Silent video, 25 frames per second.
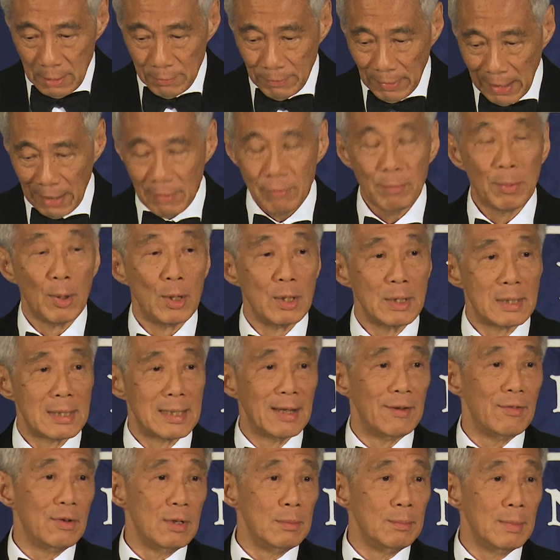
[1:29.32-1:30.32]

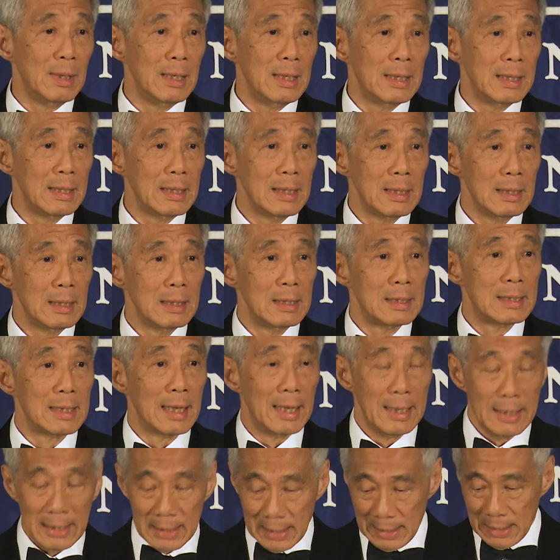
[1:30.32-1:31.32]
5.7 million
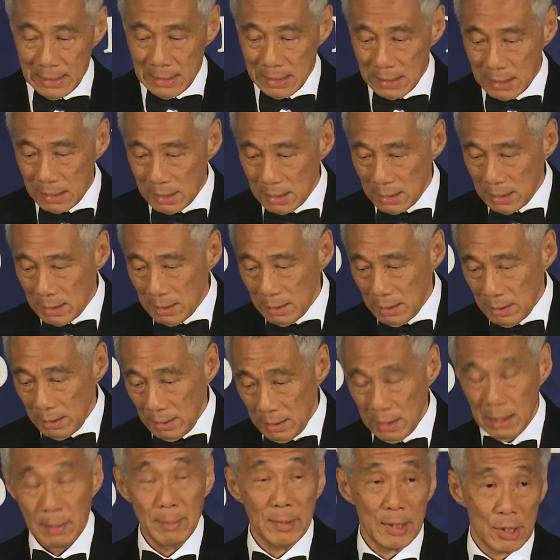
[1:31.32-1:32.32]
Chinese,
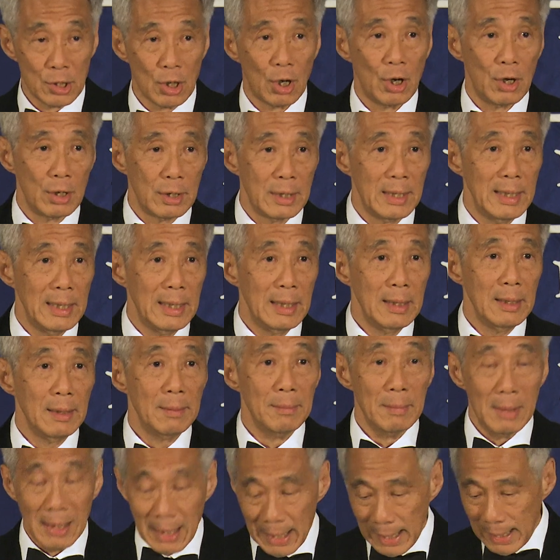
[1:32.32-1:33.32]
the majority,
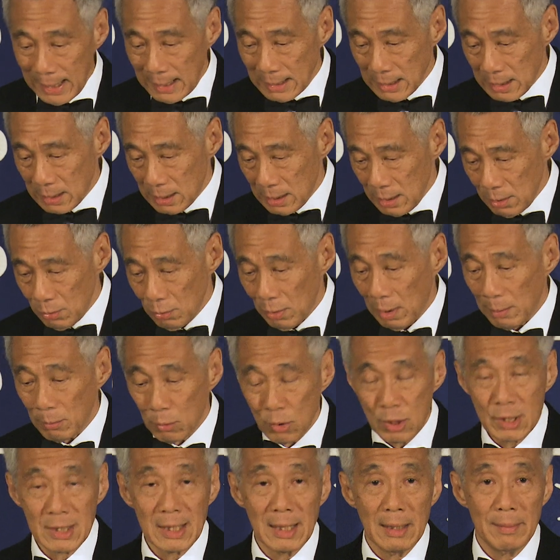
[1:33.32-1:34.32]
Malays who are
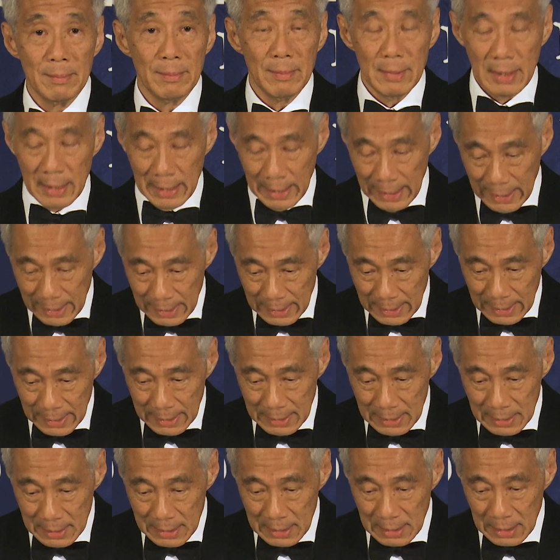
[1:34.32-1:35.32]
Muslim,
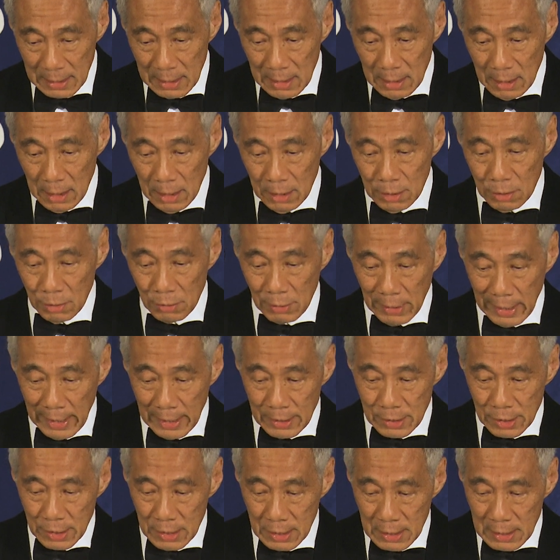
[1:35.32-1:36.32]
Indians,
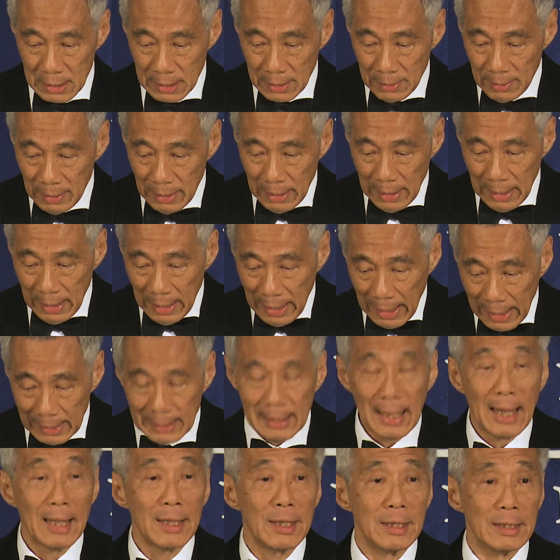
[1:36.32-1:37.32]
Eurasians,
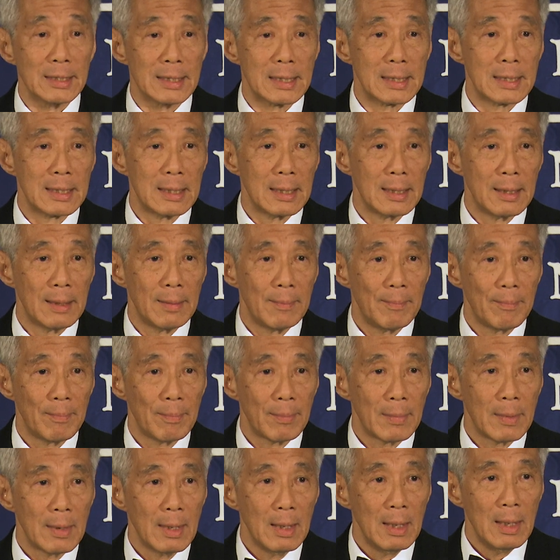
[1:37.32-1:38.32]
and others,
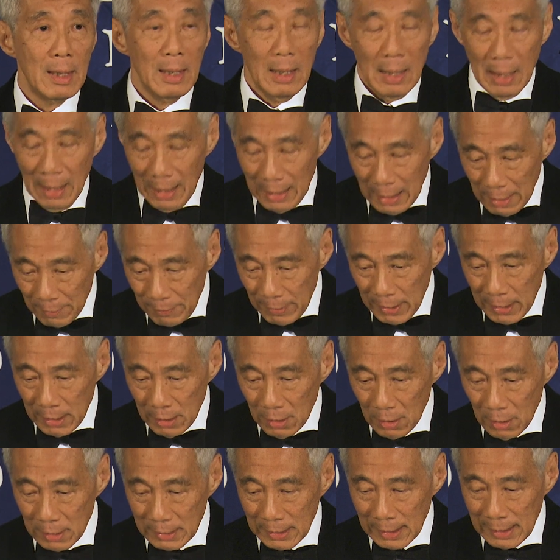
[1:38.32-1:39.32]

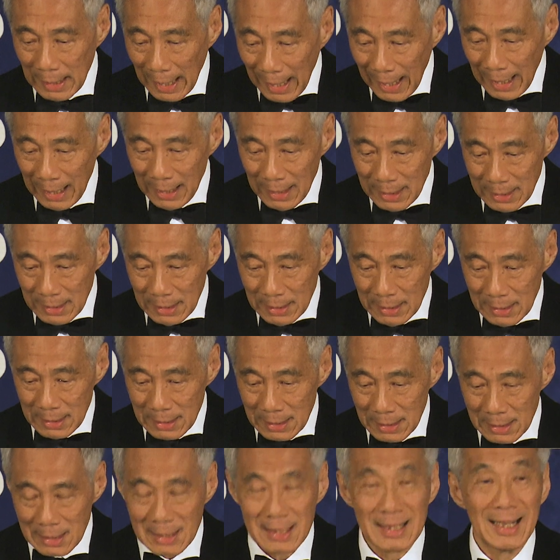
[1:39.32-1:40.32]
living on an island
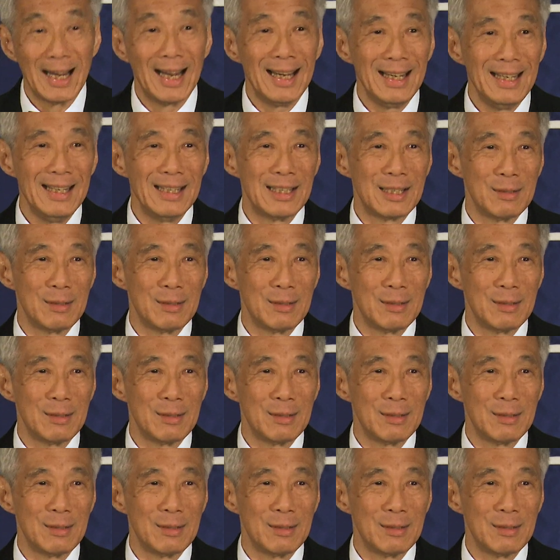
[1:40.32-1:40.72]
slightly